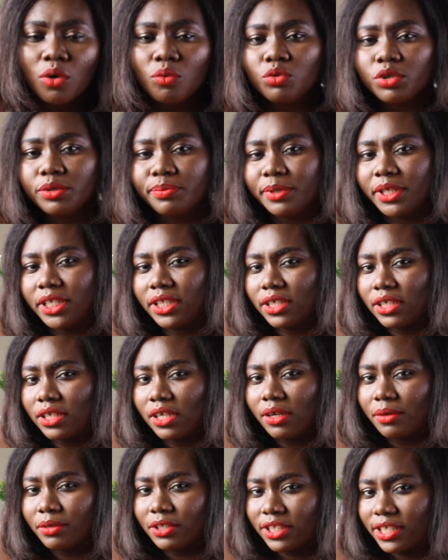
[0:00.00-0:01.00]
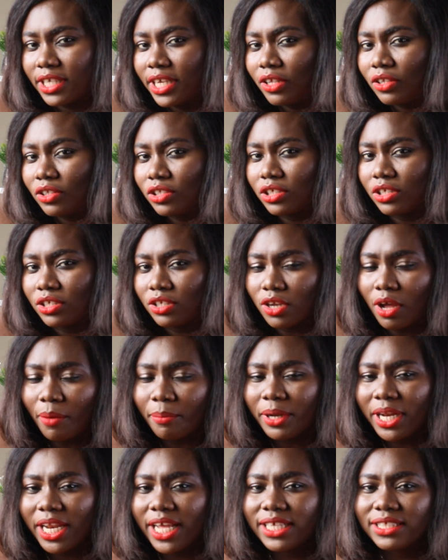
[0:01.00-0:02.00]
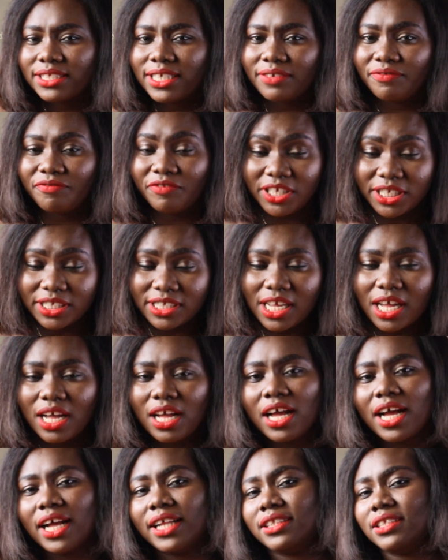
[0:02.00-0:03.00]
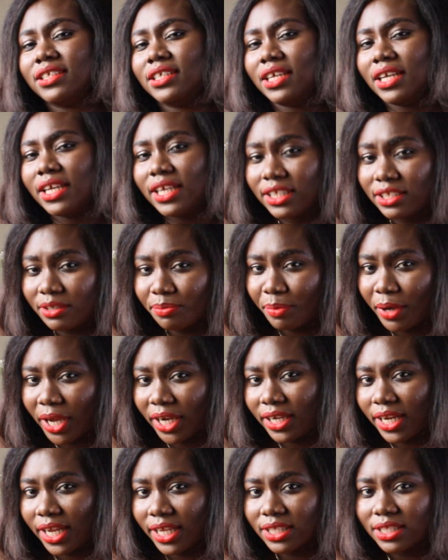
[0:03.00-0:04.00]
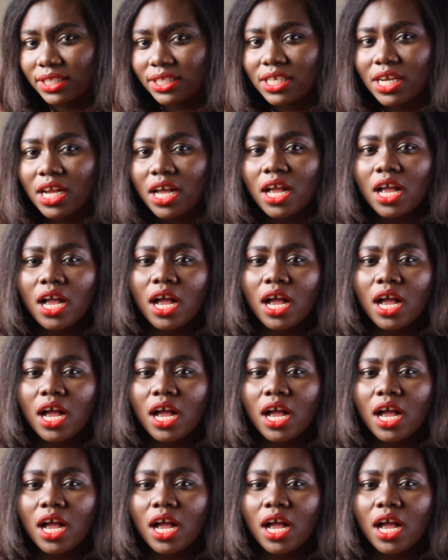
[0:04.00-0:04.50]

would be the skilled nominated visa and the independent